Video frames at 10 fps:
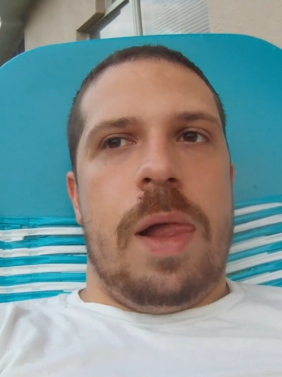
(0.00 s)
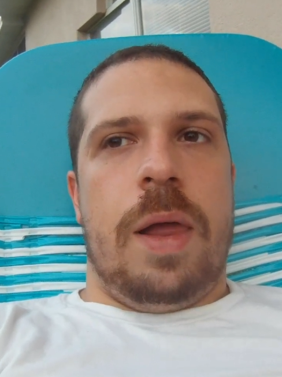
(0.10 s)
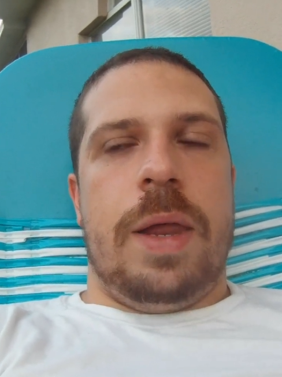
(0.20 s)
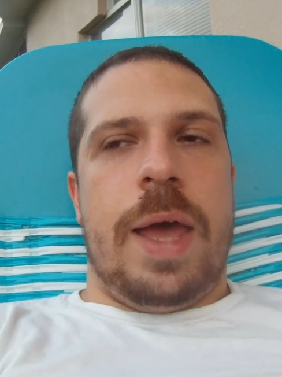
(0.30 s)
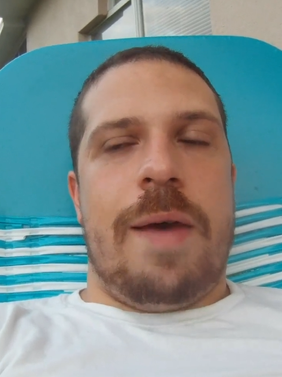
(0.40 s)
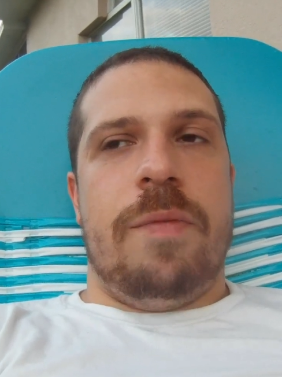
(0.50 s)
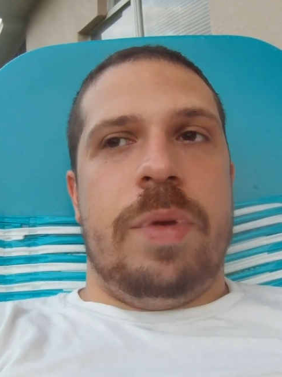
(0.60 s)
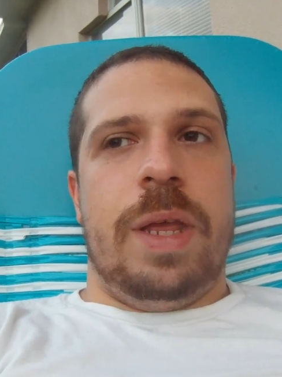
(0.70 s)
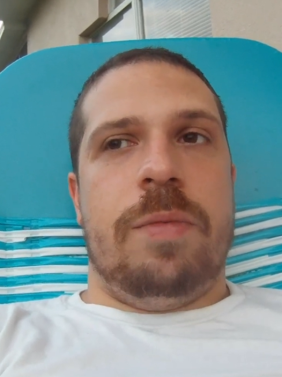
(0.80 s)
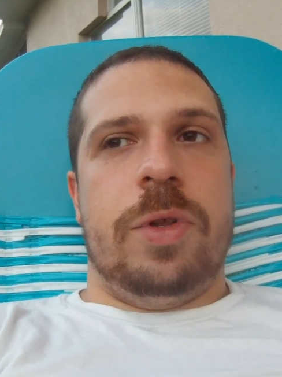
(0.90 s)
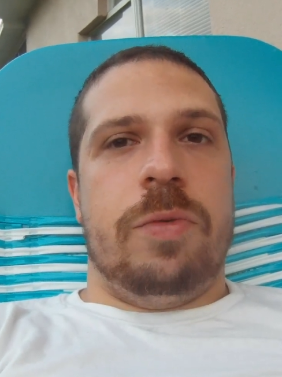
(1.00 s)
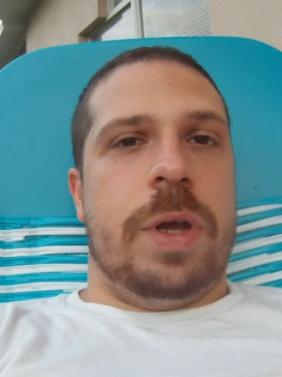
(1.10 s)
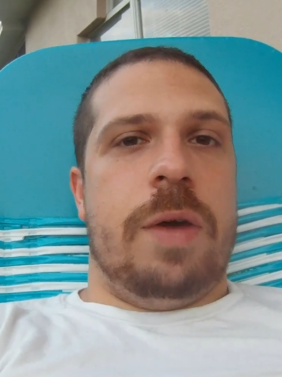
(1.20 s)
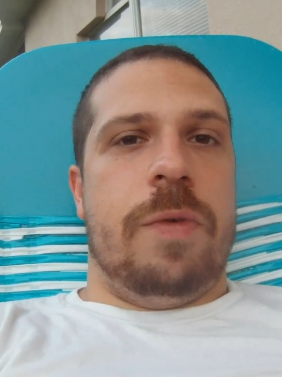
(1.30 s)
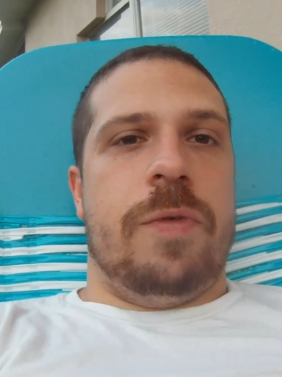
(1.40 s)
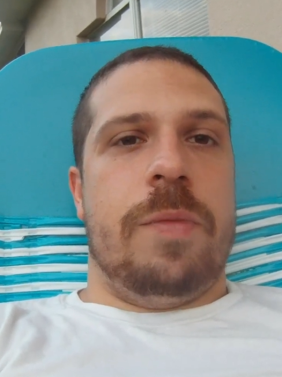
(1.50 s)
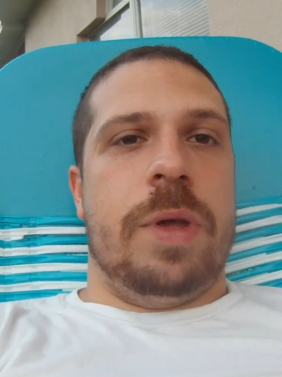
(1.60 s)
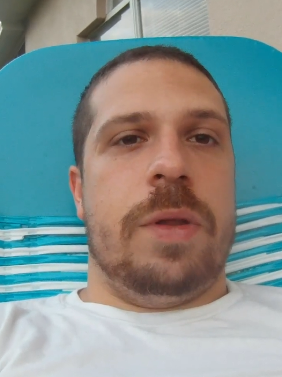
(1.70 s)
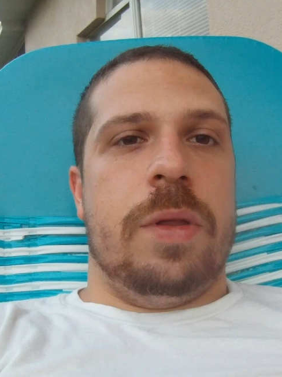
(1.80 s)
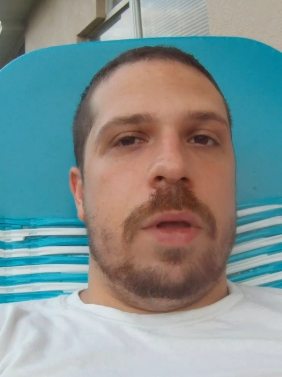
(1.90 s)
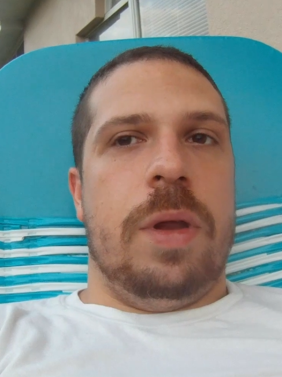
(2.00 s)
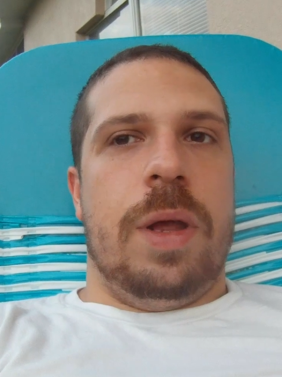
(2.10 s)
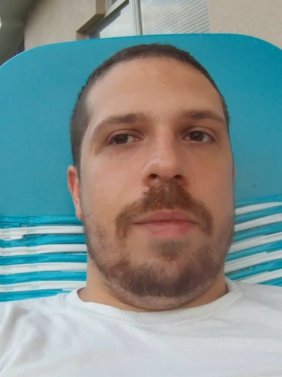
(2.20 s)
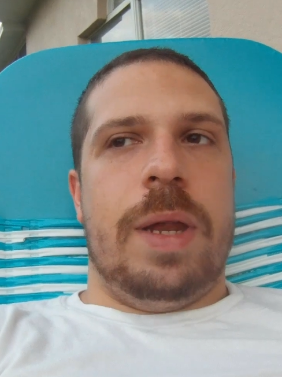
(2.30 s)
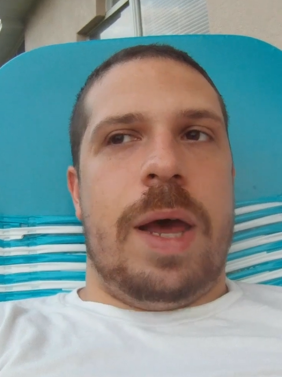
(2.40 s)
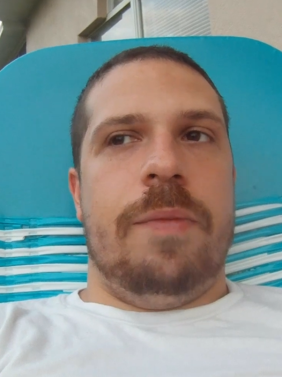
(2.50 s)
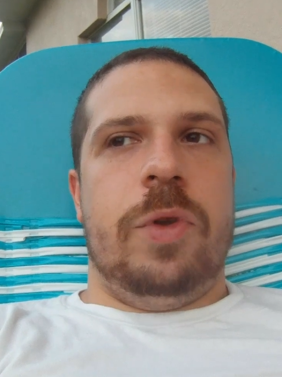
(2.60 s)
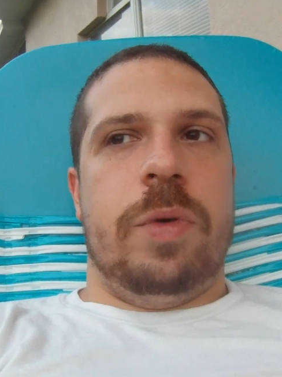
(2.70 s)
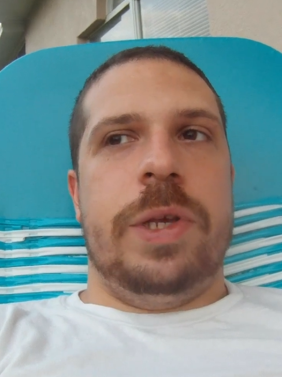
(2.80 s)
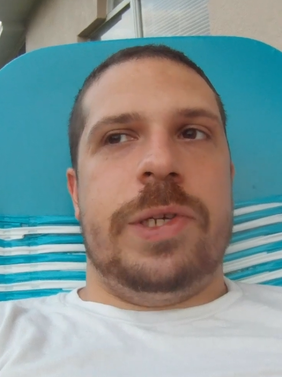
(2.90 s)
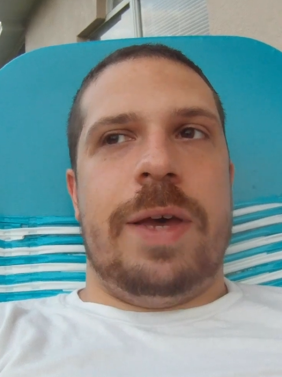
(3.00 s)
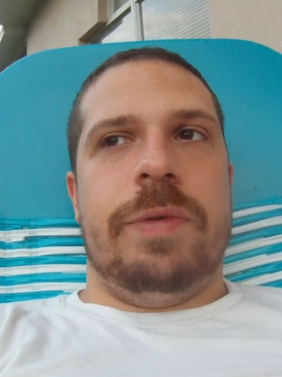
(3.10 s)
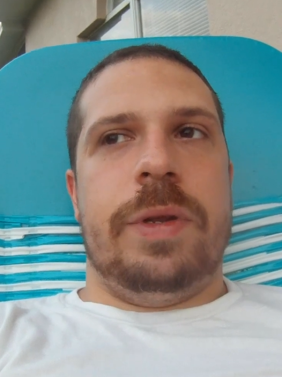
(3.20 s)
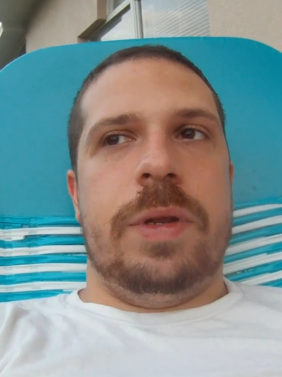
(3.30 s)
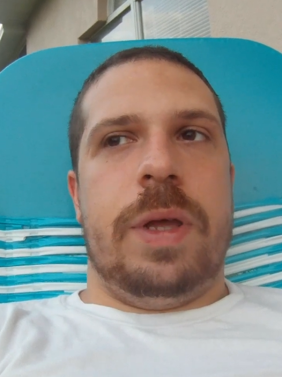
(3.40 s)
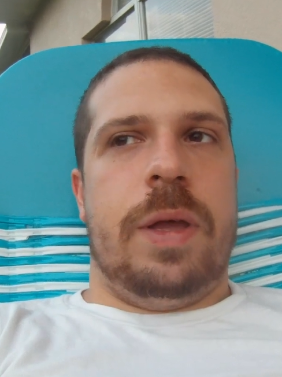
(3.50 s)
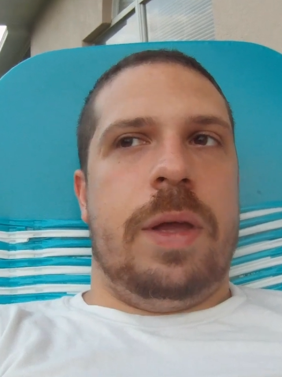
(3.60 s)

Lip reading: and I haven't been able to recover from it. I mean, I'm 27.